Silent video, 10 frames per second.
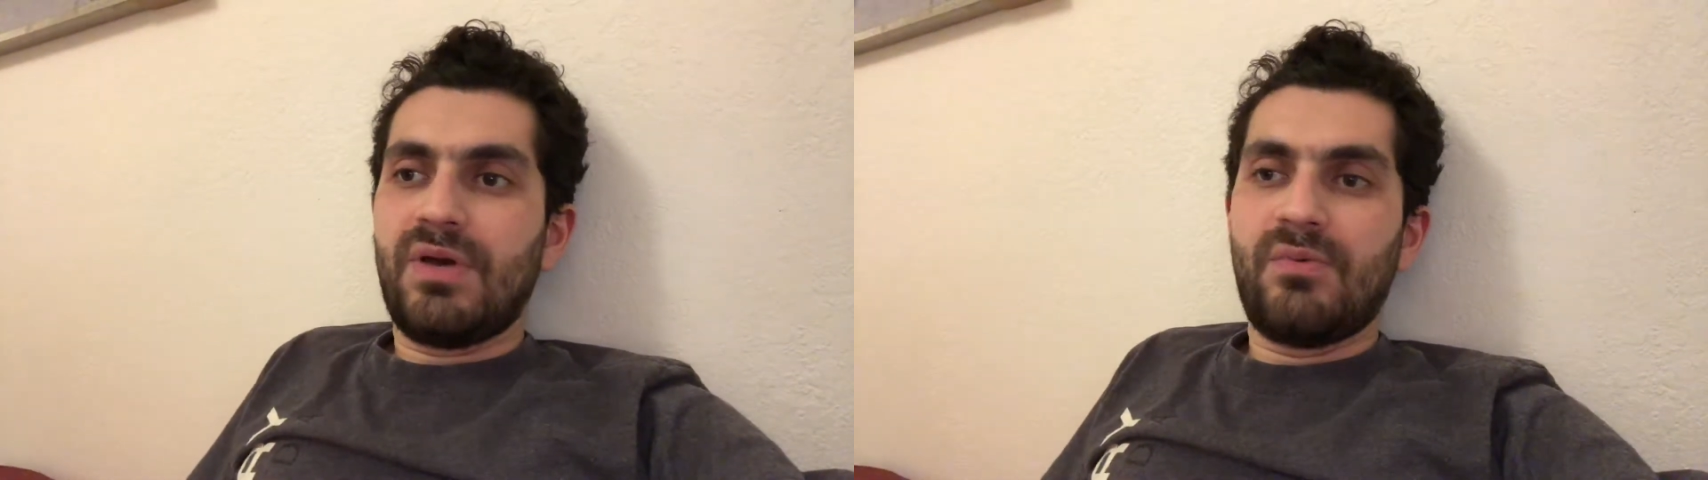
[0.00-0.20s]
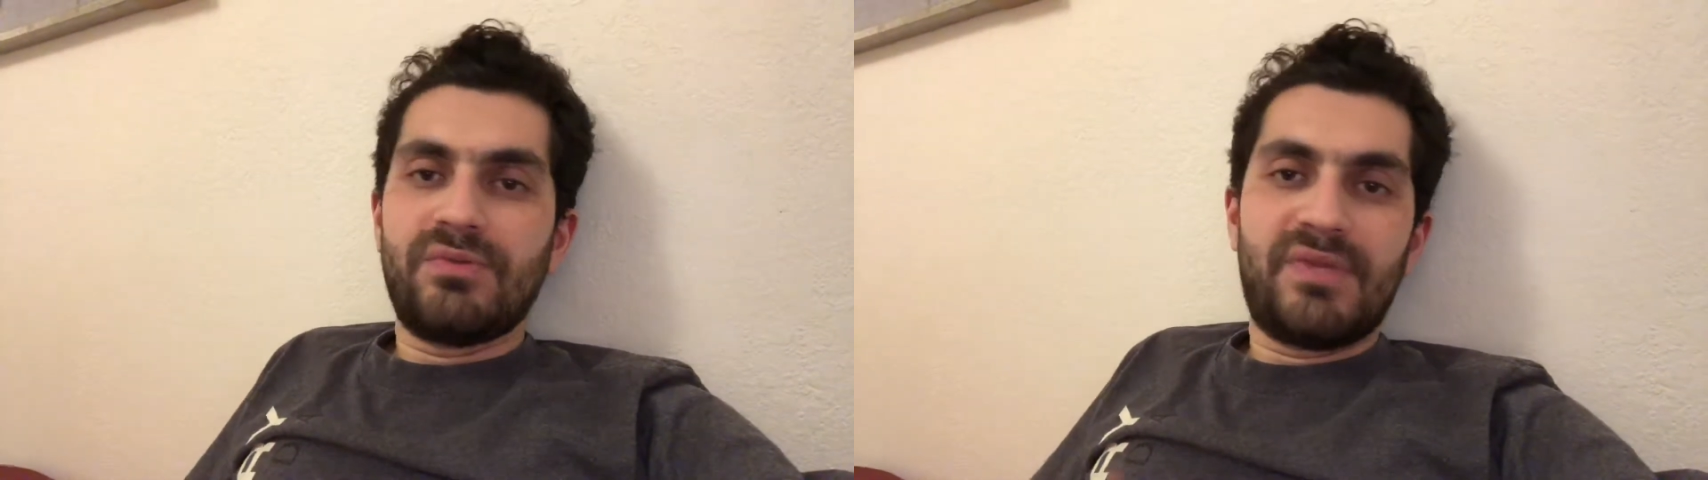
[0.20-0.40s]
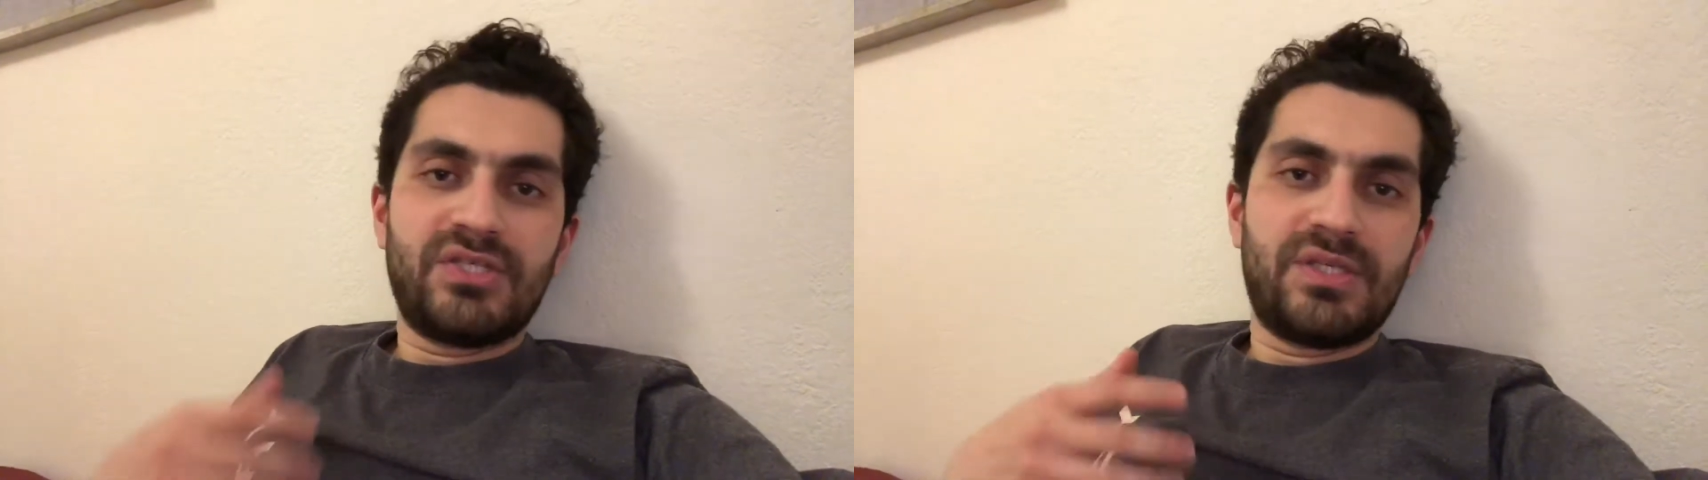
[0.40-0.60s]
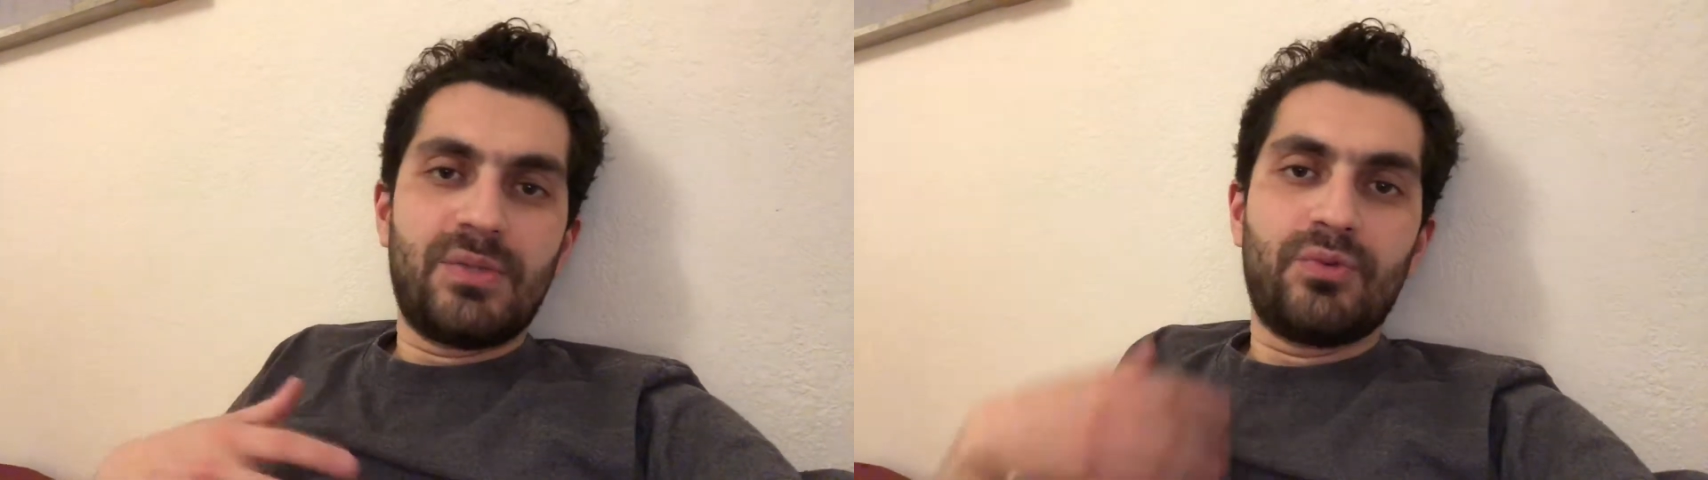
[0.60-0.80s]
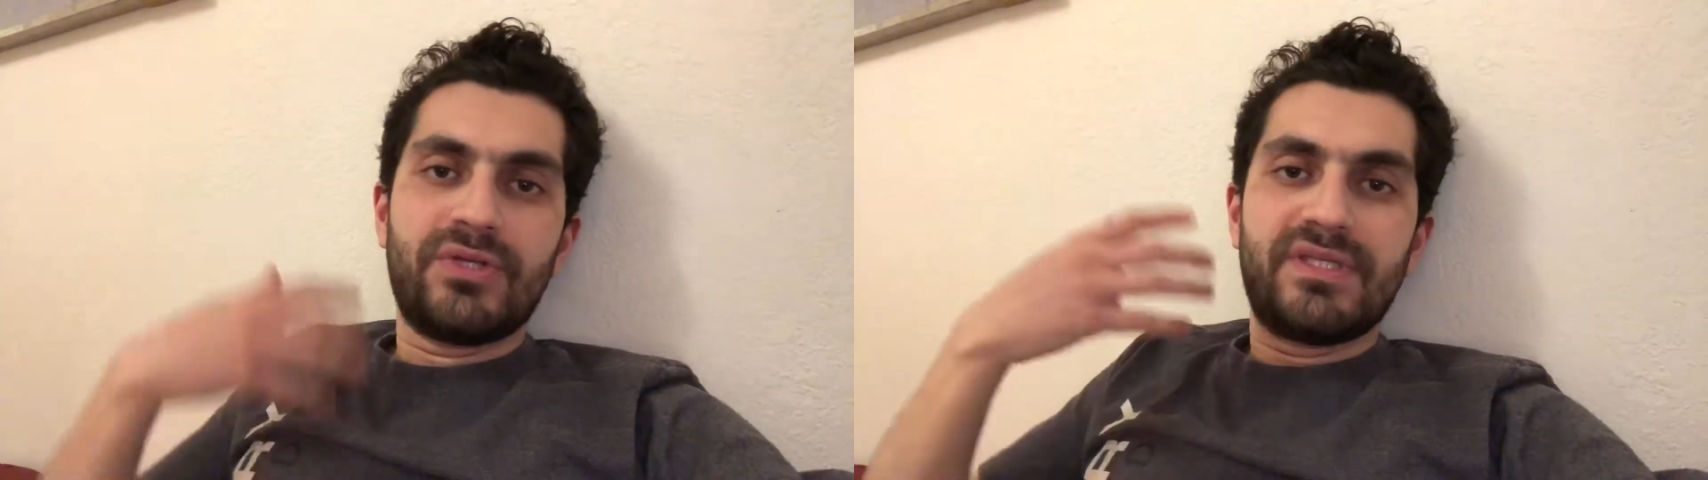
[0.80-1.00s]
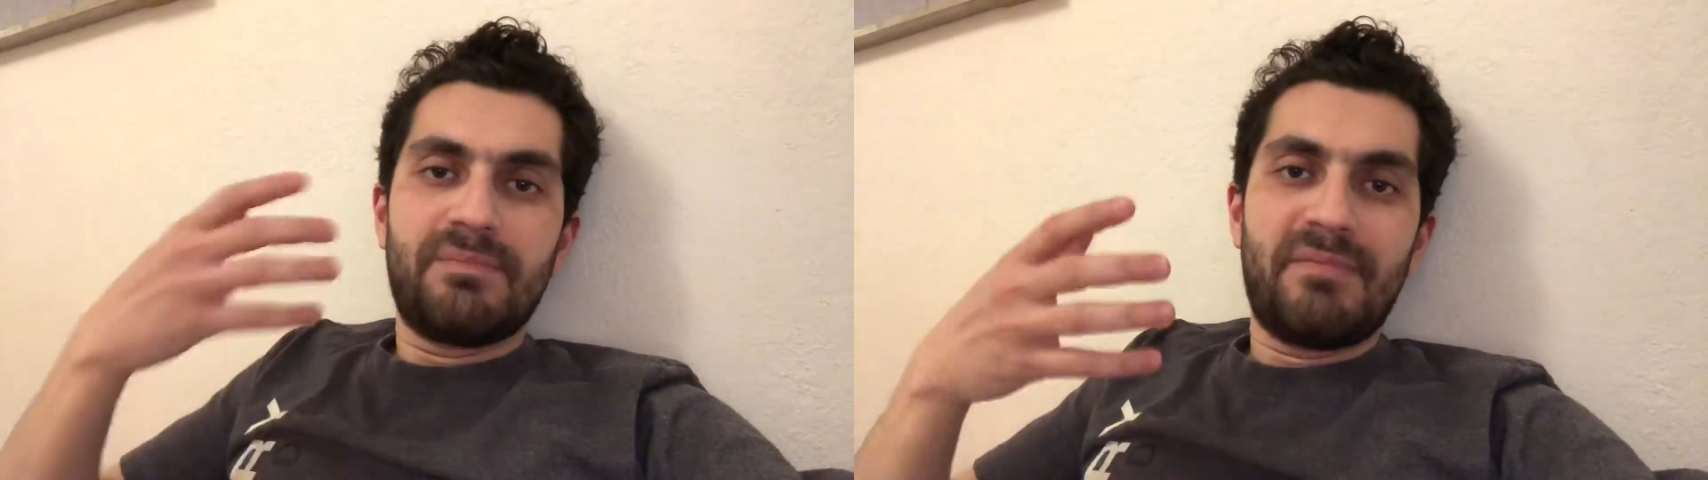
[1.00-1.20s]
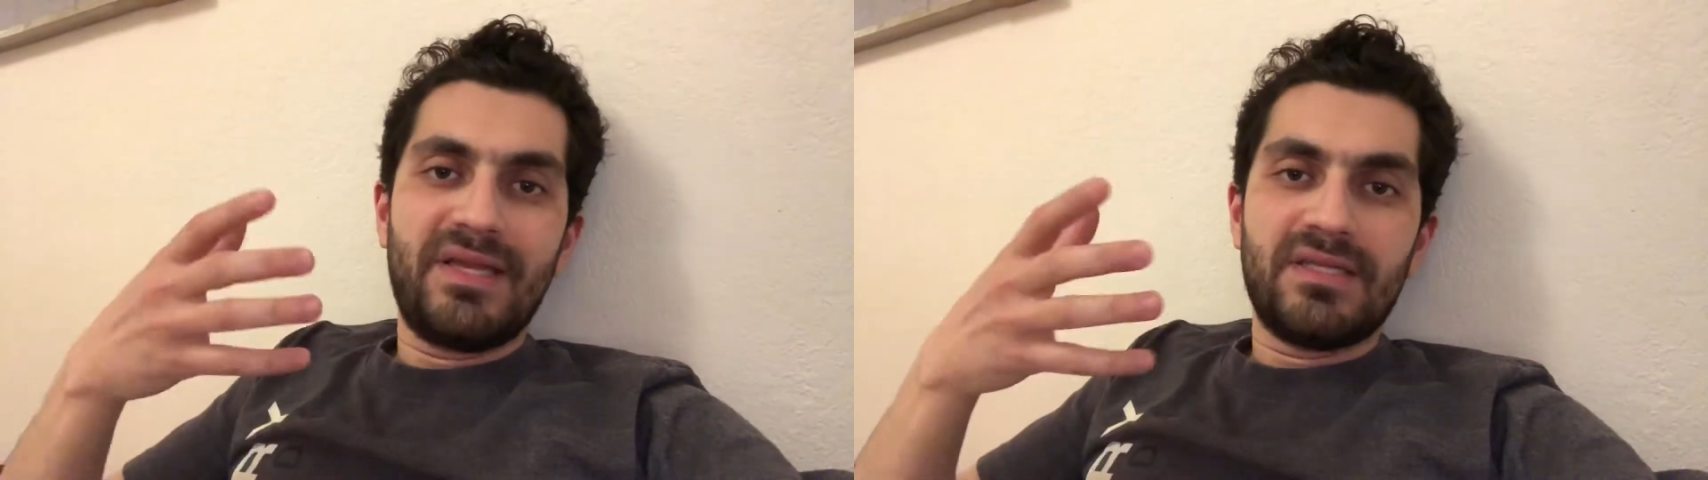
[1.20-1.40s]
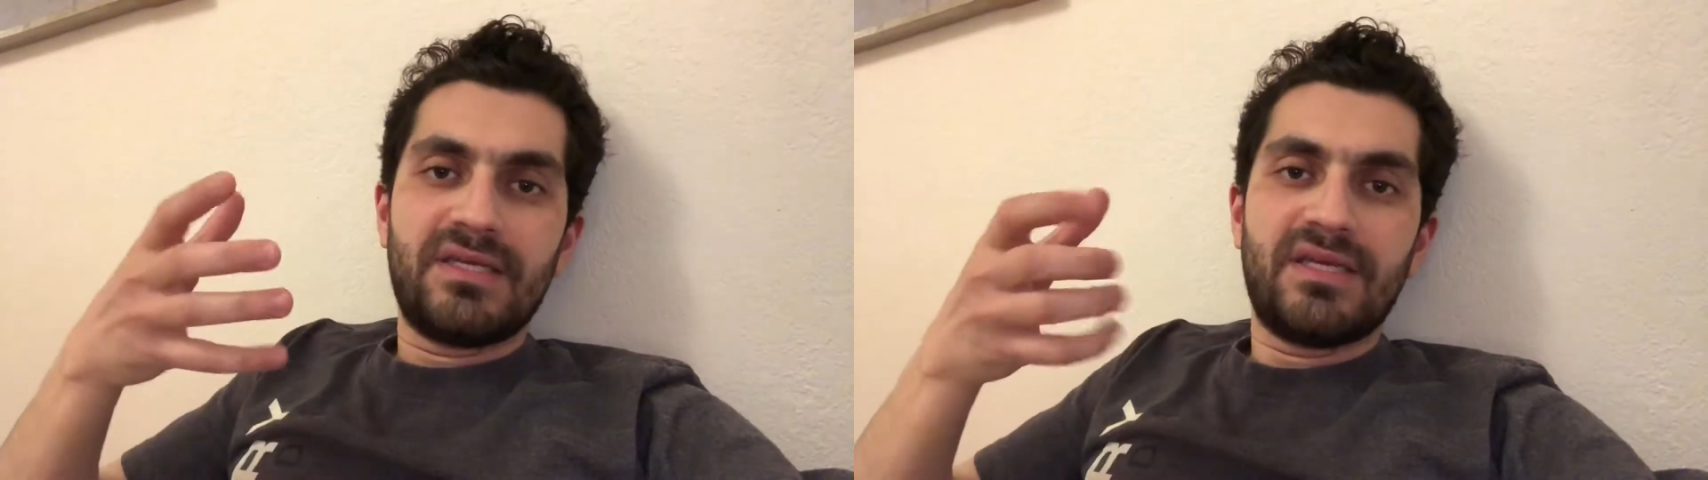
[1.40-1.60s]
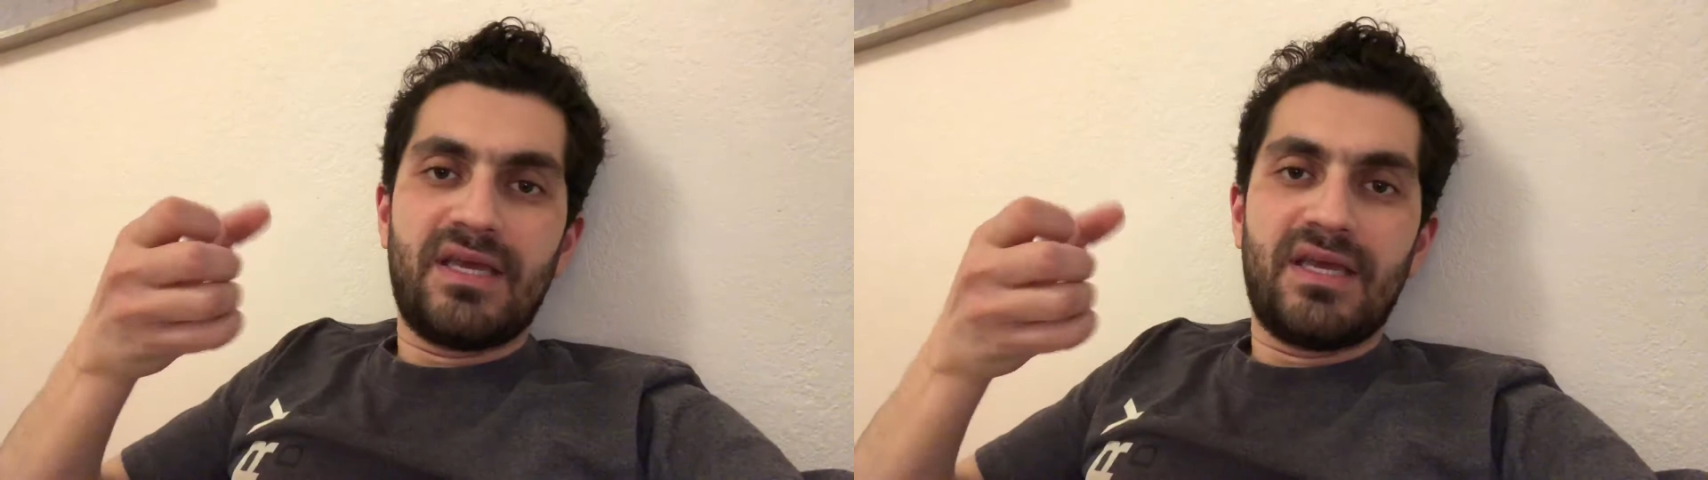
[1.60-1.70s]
I would mention the word milk